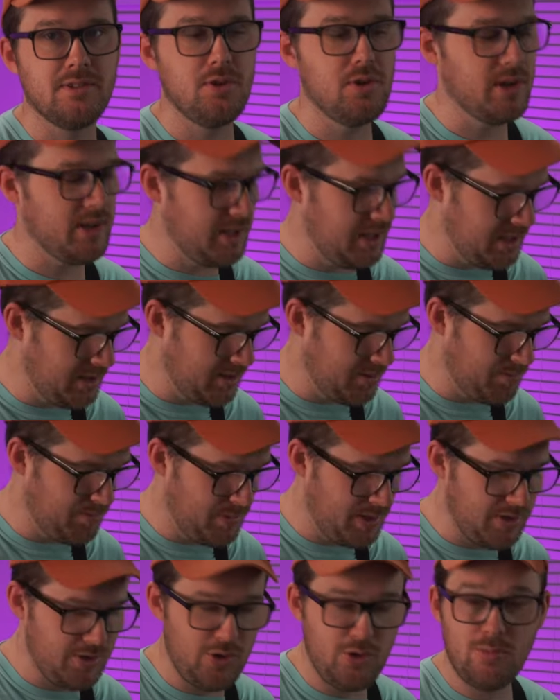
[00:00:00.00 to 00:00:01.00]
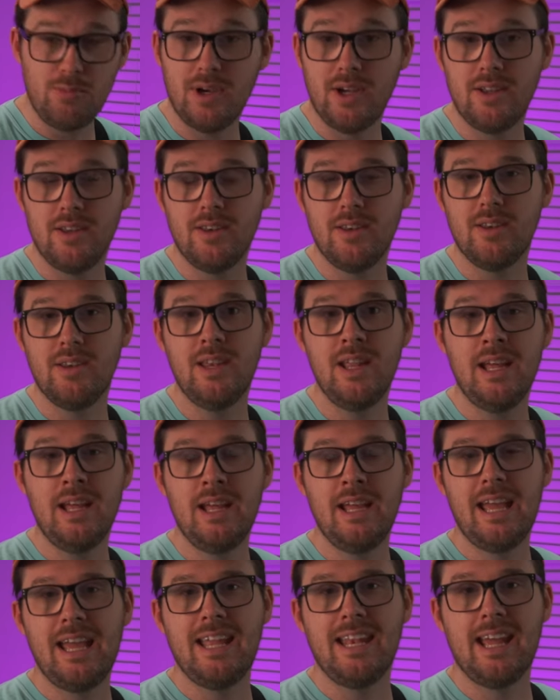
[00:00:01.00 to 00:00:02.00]
You can hit the menu button
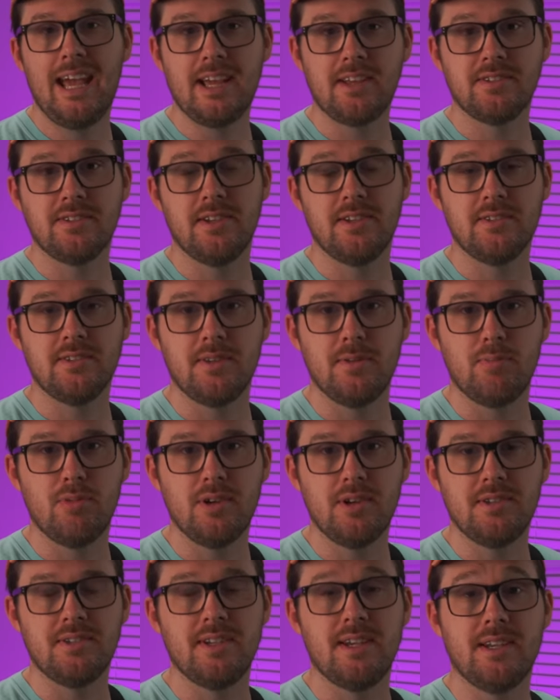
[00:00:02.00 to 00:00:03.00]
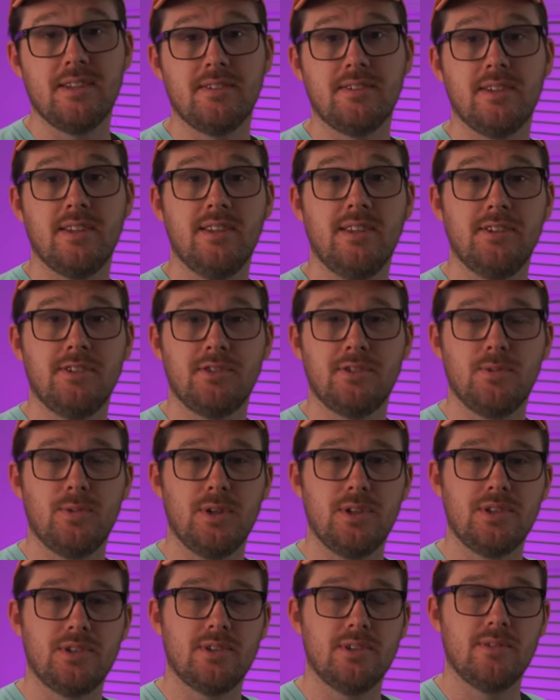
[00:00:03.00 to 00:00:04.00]
and access the presets and then
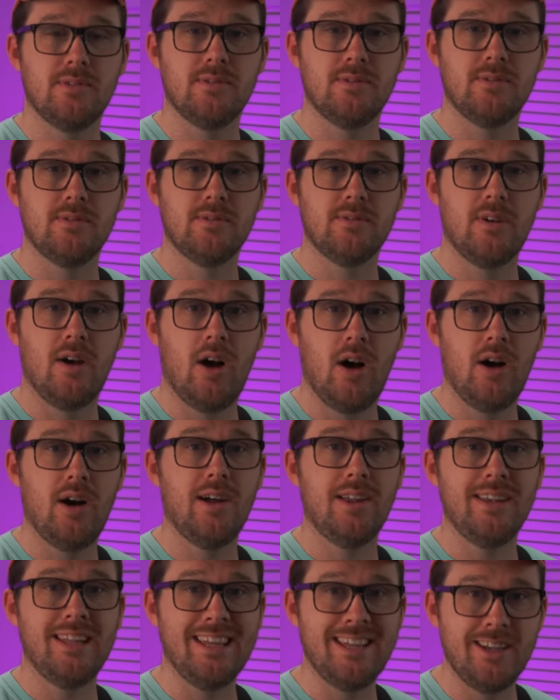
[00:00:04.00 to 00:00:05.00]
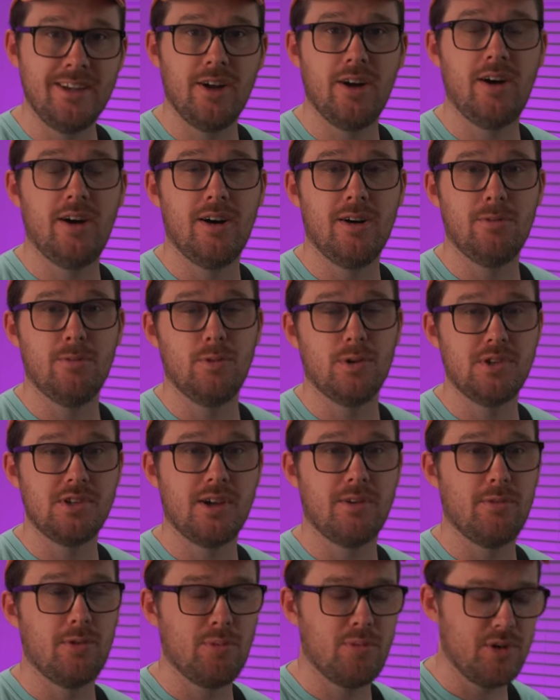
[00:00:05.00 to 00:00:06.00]
switch on and off
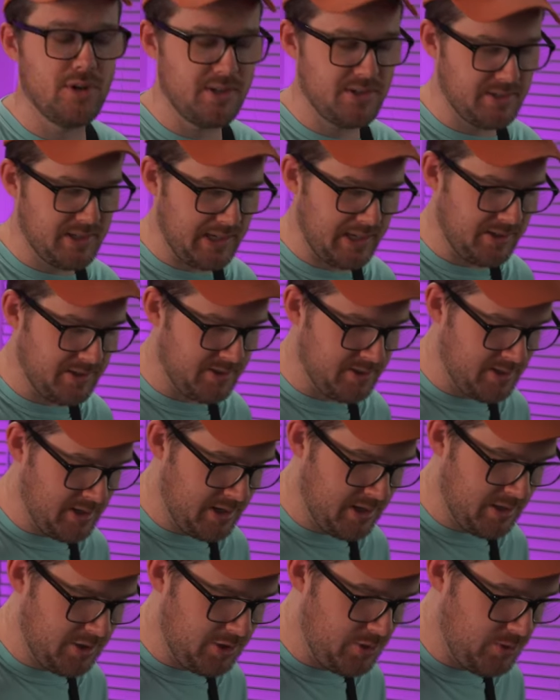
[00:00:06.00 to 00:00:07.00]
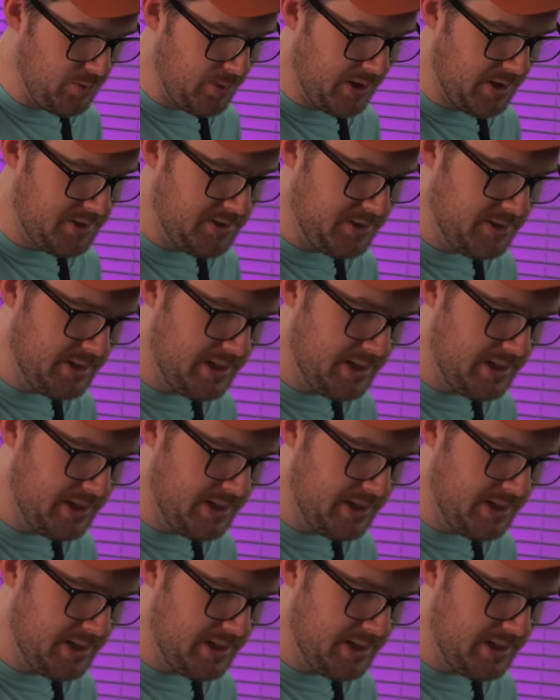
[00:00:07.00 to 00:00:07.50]
whichever presets you want to